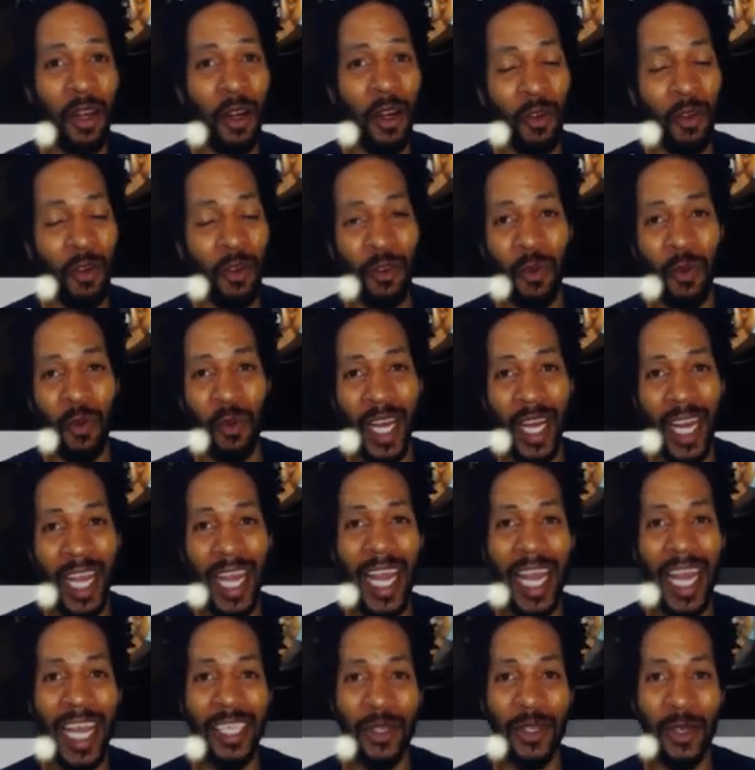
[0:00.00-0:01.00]
from what I
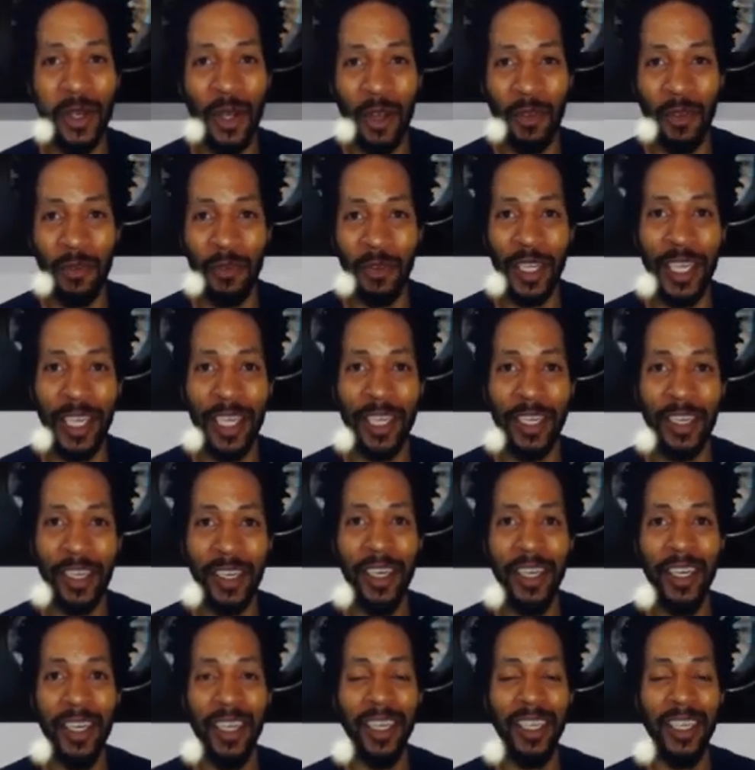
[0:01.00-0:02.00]
had to offer
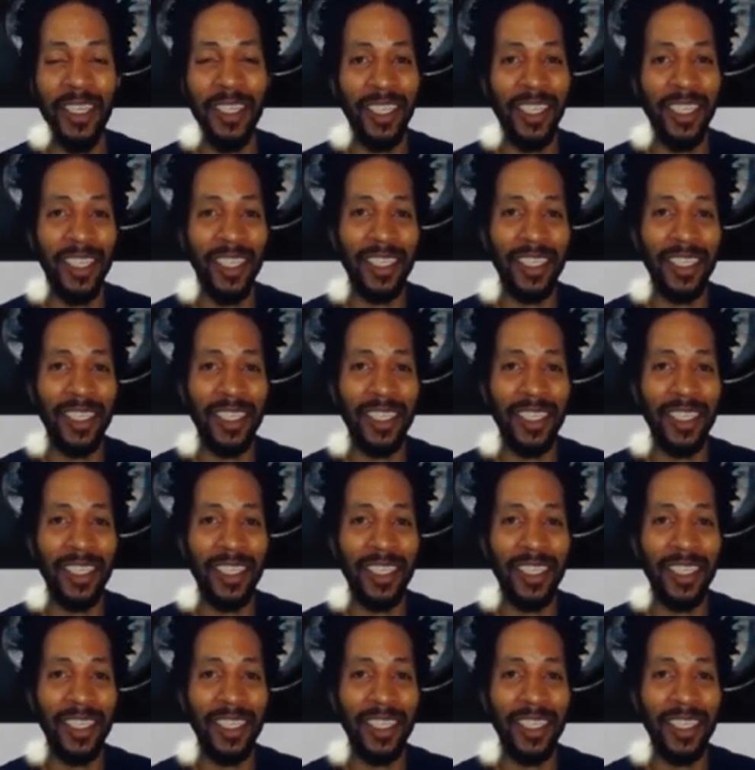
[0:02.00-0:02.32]
here. This